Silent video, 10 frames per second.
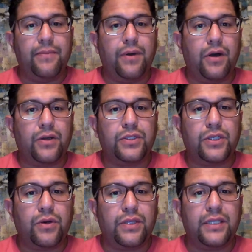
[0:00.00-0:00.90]

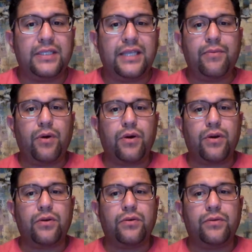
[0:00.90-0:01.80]
Also, on that same
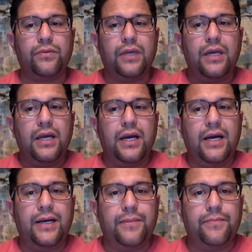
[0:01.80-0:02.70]
article,
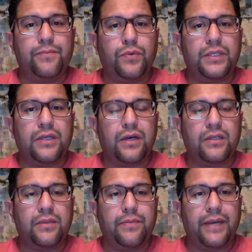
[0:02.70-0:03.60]
we
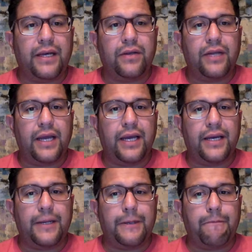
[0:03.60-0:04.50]
talked about
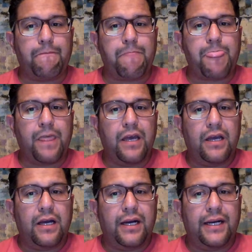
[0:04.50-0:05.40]
how
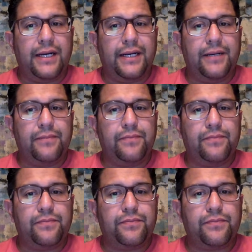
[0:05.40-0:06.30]
uh,
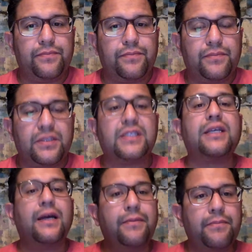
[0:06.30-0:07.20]

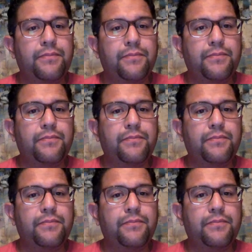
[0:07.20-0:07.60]
some